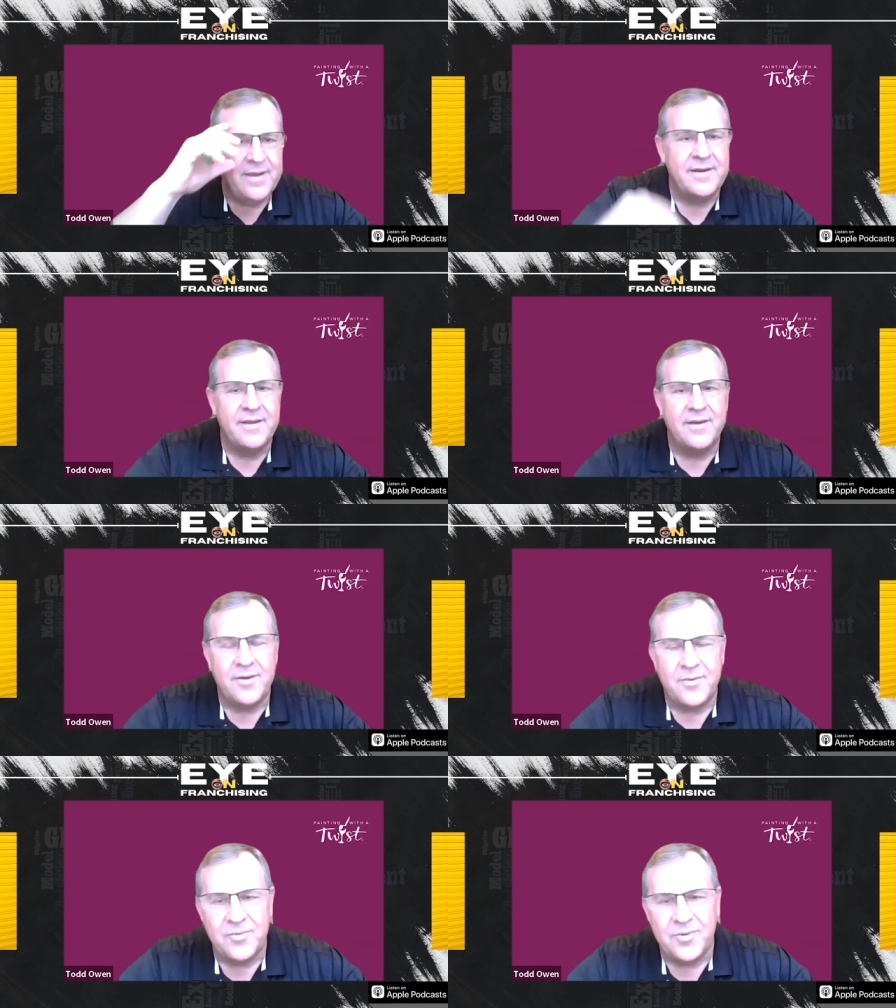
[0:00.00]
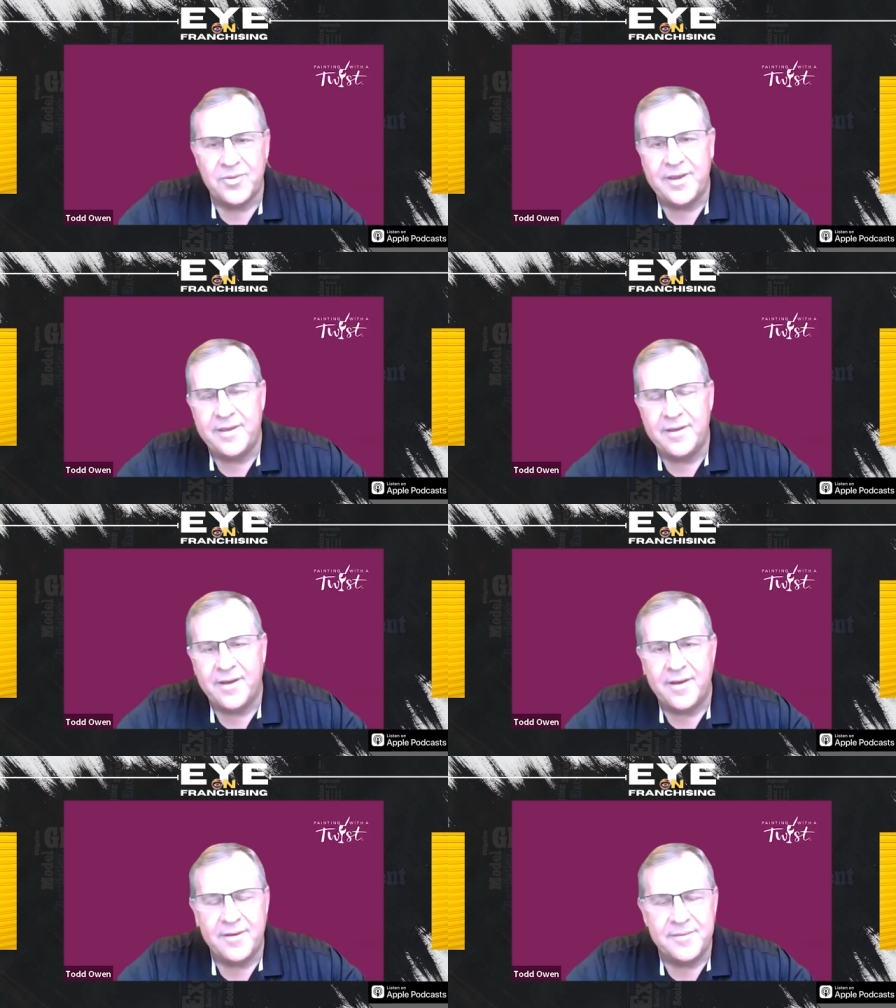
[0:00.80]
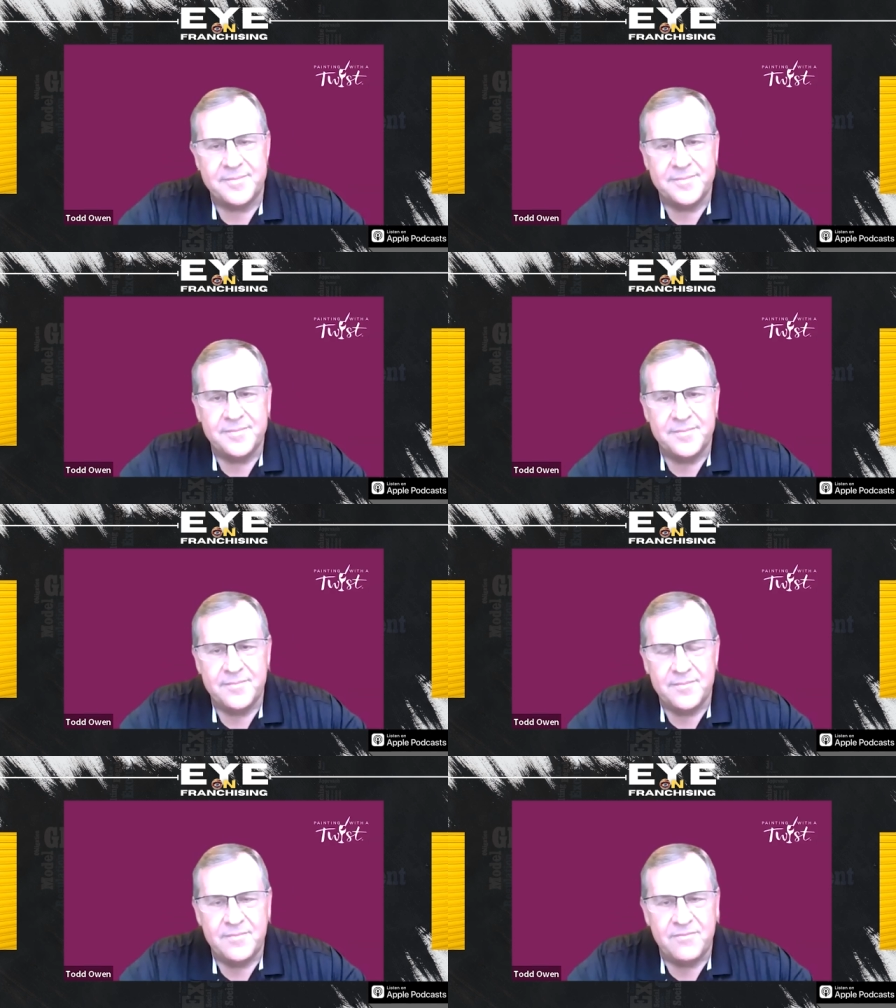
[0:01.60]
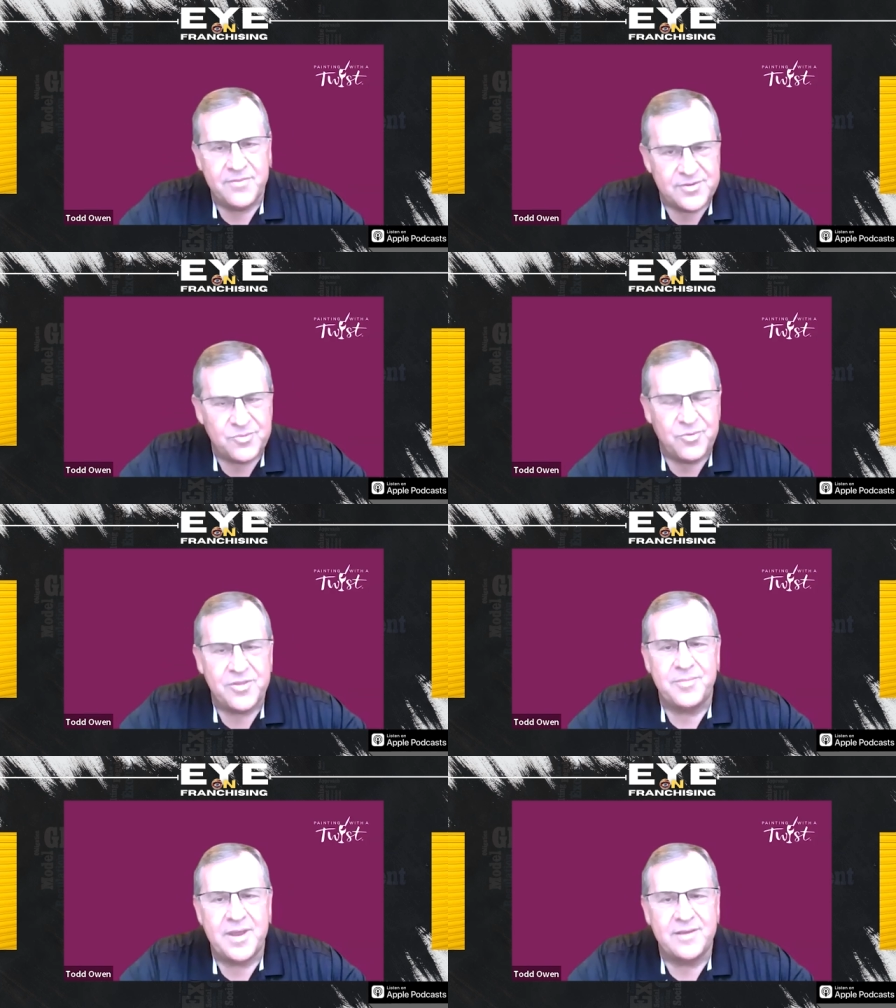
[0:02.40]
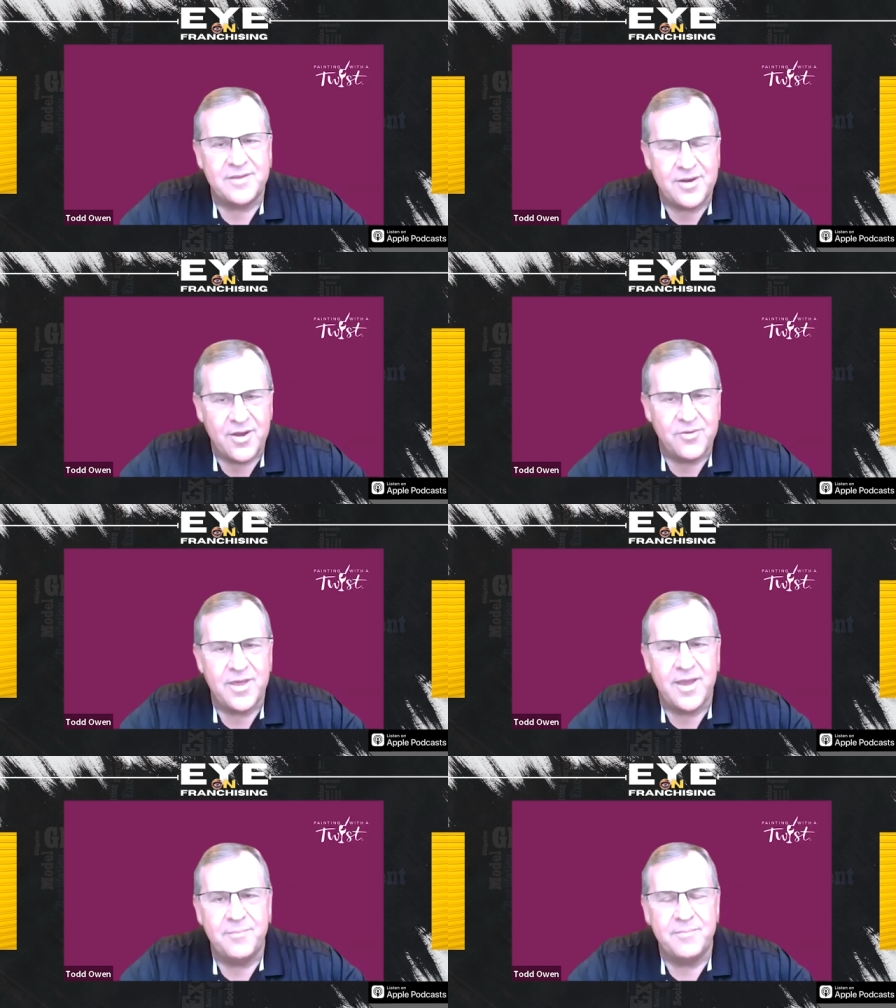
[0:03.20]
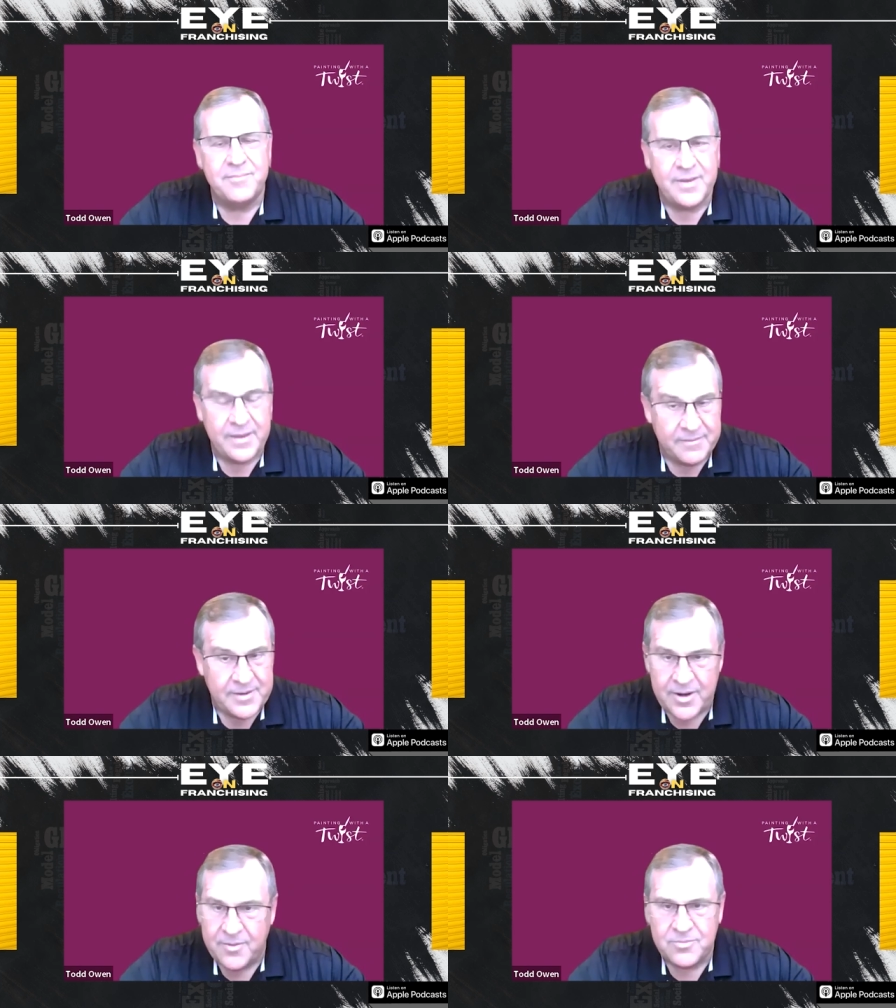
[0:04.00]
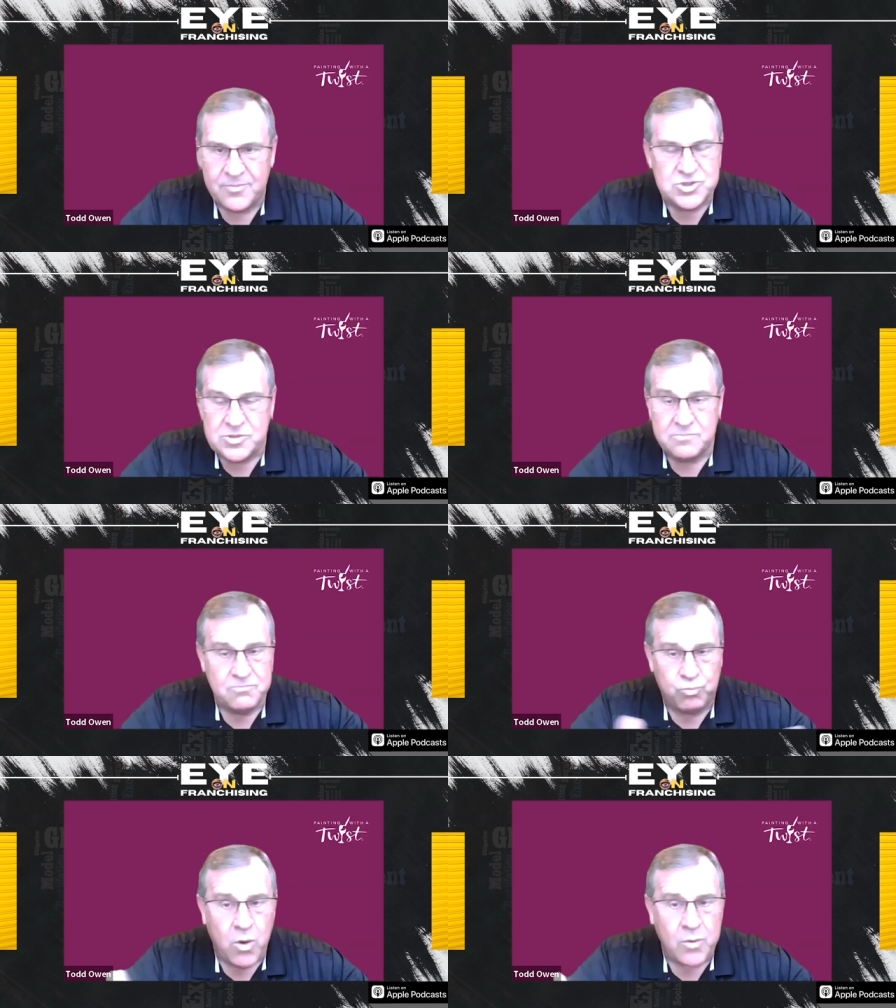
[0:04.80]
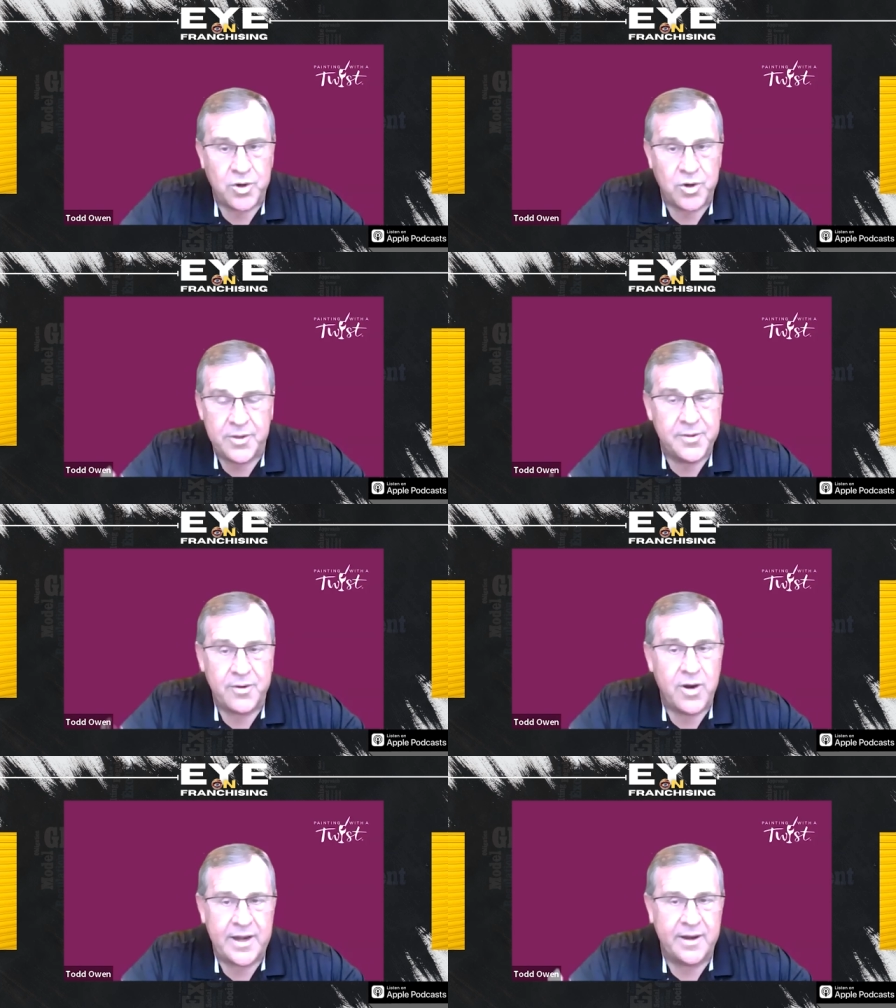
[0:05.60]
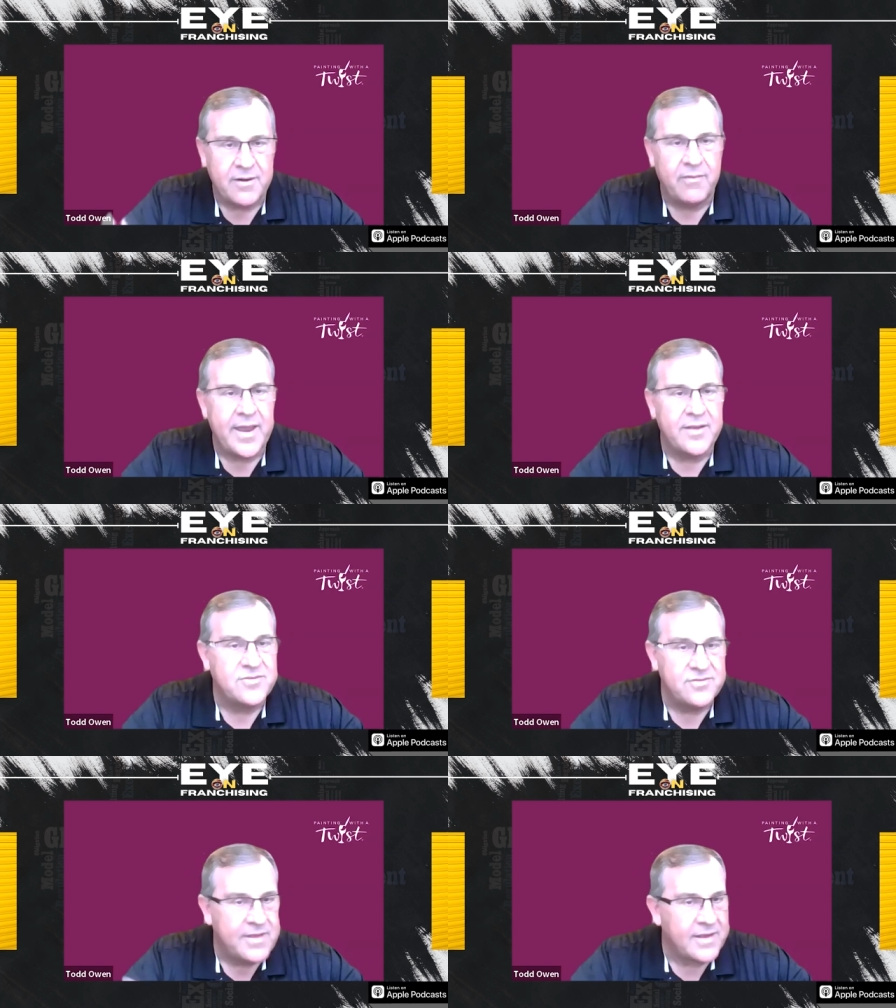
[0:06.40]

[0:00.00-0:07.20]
and uh, really uh, visit with them, get to know them, you know, what we're doing right here, Lance.